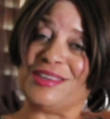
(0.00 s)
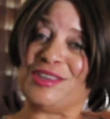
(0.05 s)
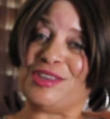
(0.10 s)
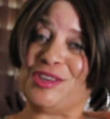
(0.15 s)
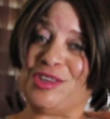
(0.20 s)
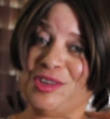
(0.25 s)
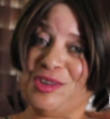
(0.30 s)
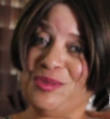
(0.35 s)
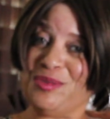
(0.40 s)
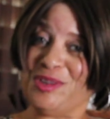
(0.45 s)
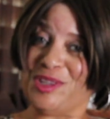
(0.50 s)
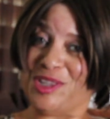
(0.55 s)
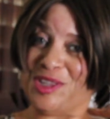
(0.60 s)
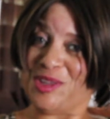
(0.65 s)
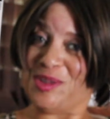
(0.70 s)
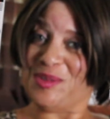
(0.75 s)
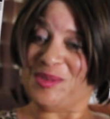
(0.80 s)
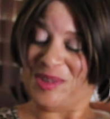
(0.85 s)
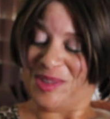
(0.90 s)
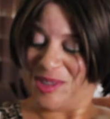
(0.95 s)
Cute,
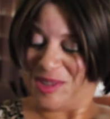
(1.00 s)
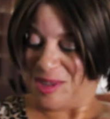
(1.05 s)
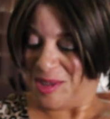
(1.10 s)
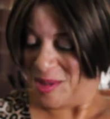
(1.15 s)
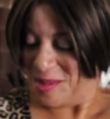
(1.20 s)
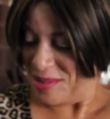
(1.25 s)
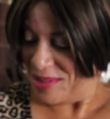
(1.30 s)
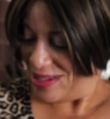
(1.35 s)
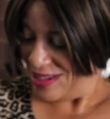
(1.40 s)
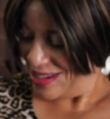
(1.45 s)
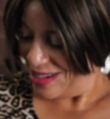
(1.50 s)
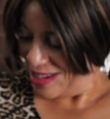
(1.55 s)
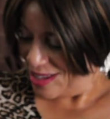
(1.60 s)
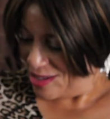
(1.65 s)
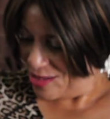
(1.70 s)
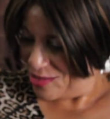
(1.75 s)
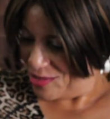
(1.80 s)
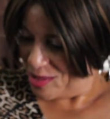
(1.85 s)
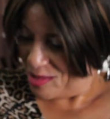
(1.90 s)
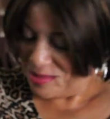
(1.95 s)
cute, cute.
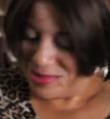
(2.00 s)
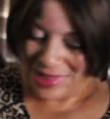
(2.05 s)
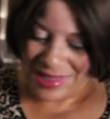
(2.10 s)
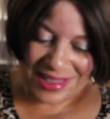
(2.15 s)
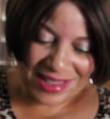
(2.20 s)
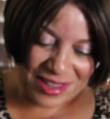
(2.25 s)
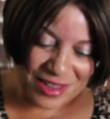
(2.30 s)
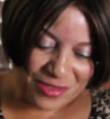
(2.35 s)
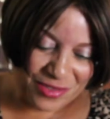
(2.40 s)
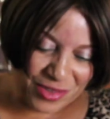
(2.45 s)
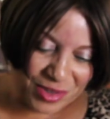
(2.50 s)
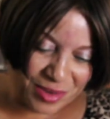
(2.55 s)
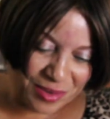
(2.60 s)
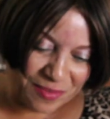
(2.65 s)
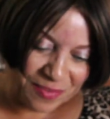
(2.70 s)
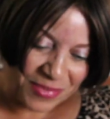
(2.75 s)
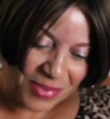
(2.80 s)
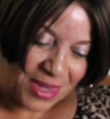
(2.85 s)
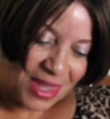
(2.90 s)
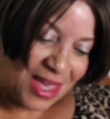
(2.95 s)
Love them, love
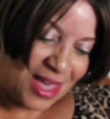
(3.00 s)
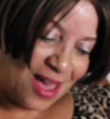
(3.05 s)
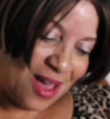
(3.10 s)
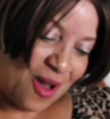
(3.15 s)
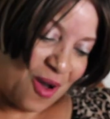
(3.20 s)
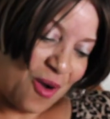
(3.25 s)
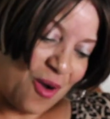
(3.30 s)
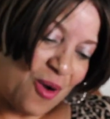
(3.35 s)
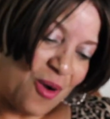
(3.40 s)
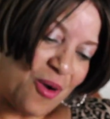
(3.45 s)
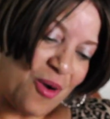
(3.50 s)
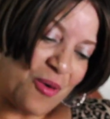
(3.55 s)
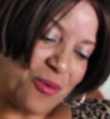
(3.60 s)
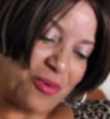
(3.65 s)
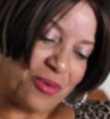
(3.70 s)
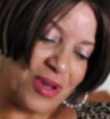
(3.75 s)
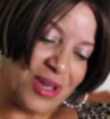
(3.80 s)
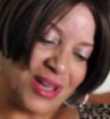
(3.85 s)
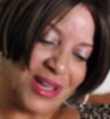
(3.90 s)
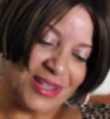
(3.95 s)
them. All
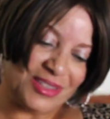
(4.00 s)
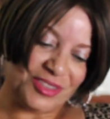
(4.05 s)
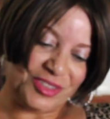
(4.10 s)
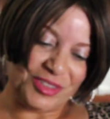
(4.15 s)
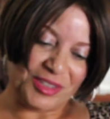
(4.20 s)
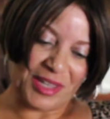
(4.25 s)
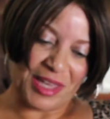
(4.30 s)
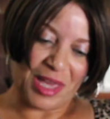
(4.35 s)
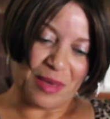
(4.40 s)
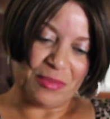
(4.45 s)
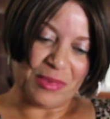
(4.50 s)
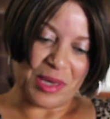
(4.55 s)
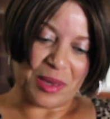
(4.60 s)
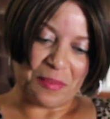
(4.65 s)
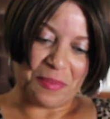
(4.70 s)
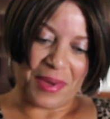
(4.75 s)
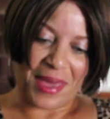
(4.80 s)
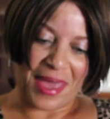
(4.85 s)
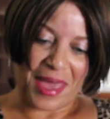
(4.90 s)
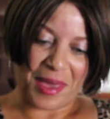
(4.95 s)
right, she gave me a
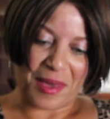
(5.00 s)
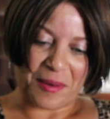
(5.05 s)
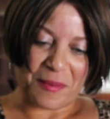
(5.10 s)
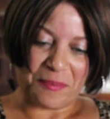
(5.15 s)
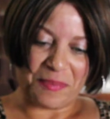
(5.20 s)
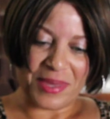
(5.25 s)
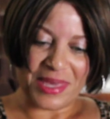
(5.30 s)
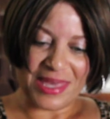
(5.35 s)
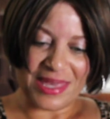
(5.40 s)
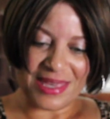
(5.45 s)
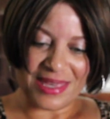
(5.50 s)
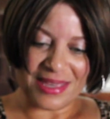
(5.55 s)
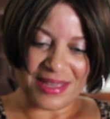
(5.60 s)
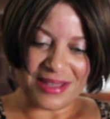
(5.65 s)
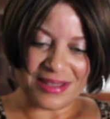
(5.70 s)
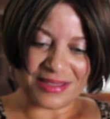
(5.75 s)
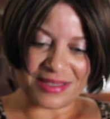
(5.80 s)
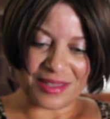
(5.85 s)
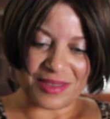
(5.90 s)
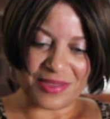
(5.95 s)
pack of
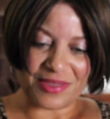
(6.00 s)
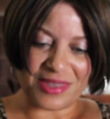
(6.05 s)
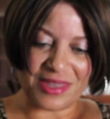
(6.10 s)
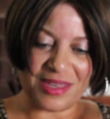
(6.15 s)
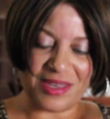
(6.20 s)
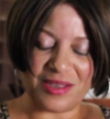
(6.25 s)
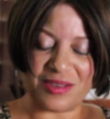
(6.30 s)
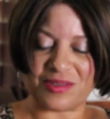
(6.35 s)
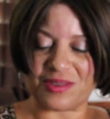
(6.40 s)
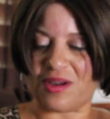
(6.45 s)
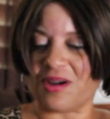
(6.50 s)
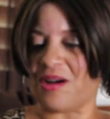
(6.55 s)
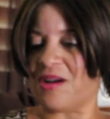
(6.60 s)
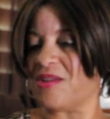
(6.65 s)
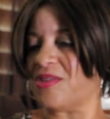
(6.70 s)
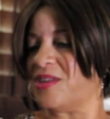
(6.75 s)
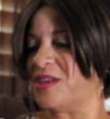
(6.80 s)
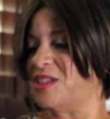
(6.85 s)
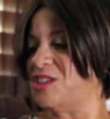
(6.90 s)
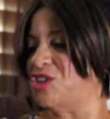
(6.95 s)
pens, and these
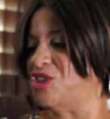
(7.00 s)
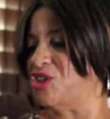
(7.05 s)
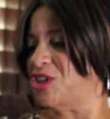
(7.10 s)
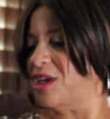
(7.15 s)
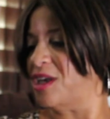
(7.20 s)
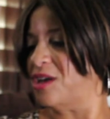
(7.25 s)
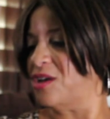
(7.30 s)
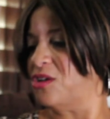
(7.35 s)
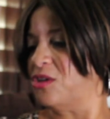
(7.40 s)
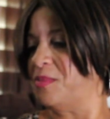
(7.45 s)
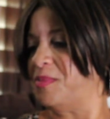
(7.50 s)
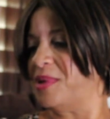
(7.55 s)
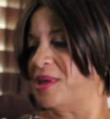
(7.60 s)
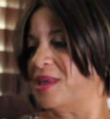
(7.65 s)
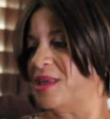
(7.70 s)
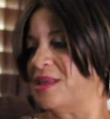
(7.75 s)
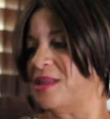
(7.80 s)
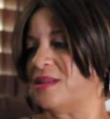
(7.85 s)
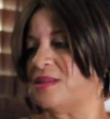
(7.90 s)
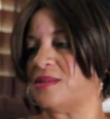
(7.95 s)
are the gel
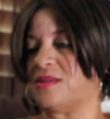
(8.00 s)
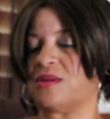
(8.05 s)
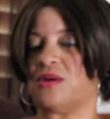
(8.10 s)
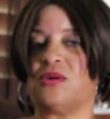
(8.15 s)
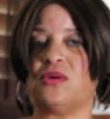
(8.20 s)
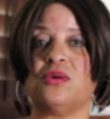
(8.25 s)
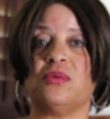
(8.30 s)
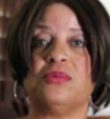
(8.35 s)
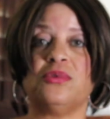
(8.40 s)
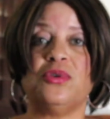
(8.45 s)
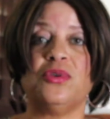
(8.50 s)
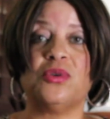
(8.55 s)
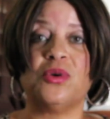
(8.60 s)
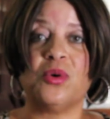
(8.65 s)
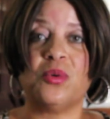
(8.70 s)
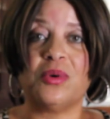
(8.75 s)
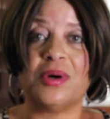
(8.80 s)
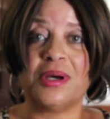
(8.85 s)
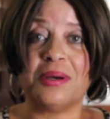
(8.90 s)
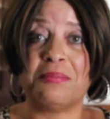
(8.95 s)
pens. Oh, you
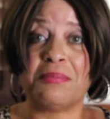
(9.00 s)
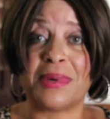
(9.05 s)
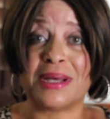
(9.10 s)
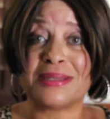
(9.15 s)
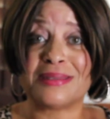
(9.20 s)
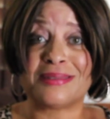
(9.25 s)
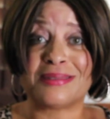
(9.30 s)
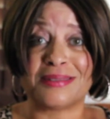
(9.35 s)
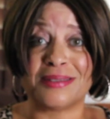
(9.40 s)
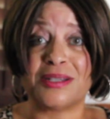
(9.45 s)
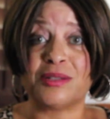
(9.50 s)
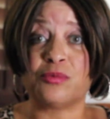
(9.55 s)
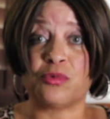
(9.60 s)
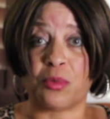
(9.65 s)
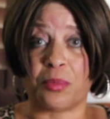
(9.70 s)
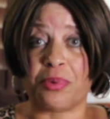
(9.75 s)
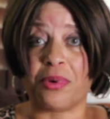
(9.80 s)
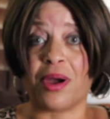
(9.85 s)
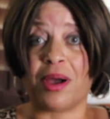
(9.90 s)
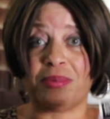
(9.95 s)
know what? My son
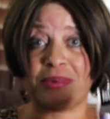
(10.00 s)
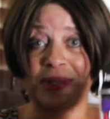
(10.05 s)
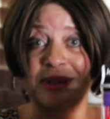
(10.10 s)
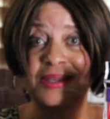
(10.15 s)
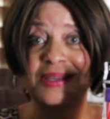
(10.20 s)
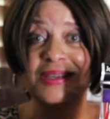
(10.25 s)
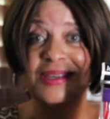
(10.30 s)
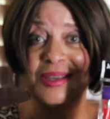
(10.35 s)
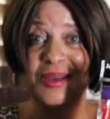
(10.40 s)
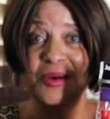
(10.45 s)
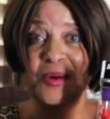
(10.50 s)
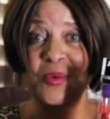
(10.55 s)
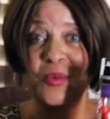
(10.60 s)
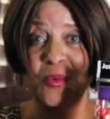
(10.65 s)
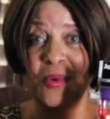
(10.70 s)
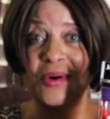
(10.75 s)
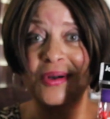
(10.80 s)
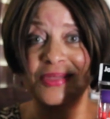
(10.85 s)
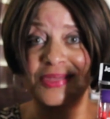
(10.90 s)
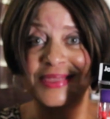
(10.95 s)
would probably
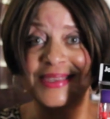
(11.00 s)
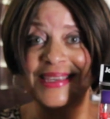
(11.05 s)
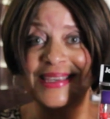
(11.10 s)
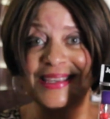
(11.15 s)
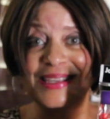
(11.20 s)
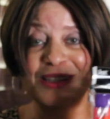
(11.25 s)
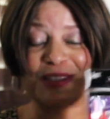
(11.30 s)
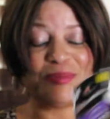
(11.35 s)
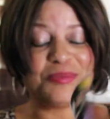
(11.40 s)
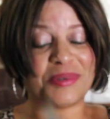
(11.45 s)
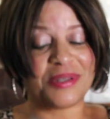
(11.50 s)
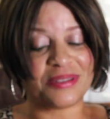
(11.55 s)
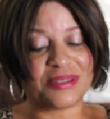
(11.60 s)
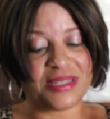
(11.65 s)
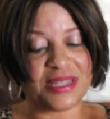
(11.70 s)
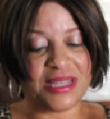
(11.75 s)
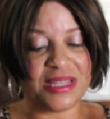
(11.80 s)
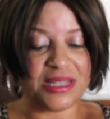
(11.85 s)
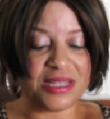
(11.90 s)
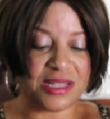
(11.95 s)
want these because
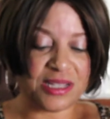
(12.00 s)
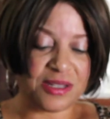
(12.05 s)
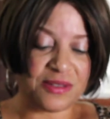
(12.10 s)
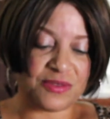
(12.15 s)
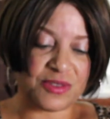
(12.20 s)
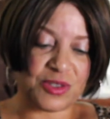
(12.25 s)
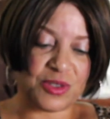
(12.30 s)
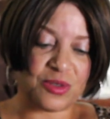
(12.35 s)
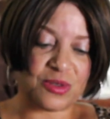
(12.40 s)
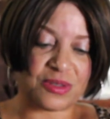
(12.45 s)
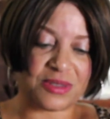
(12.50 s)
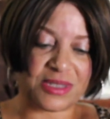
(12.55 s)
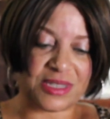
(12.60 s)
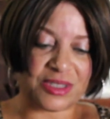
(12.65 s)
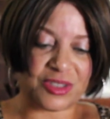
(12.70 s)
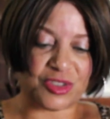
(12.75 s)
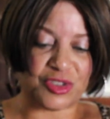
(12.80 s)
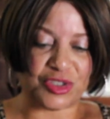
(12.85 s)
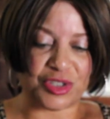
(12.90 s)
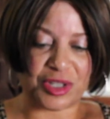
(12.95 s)
he loves using
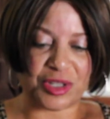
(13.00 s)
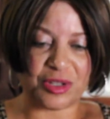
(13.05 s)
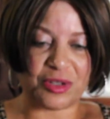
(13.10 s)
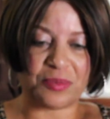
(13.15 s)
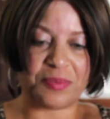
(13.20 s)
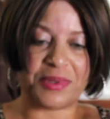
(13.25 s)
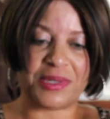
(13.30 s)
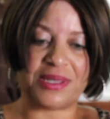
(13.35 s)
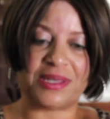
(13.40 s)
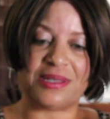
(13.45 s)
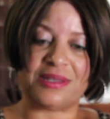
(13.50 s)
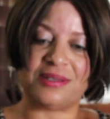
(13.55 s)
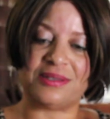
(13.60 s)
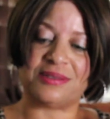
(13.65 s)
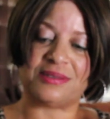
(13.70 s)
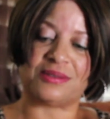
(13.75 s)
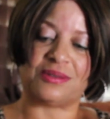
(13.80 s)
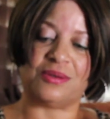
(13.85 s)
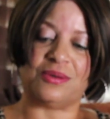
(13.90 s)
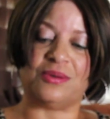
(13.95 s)
these gel
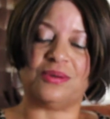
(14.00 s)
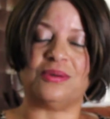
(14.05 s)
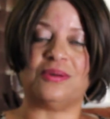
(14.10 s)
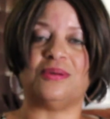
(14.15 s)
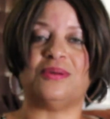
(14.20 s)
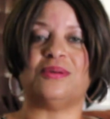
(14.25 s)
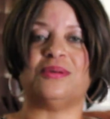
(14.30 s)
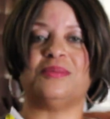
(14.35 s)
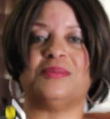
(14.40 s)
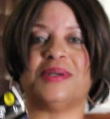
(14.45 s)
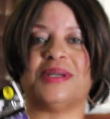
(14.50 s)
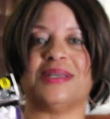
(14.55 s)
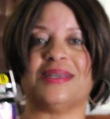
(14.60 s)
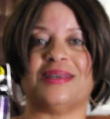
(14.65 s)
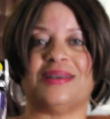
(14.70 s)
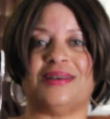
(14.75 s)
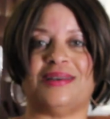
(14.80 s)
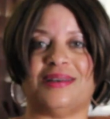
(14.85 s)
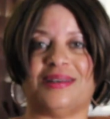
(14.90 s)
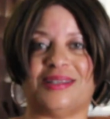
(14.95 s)
pens. Oh my
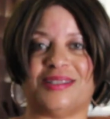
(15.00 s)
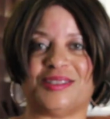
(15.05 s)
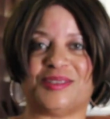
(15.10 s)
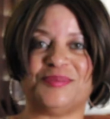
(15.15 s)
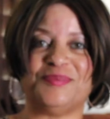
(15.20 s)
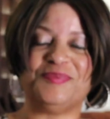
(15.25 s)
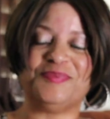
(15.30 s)
gosh.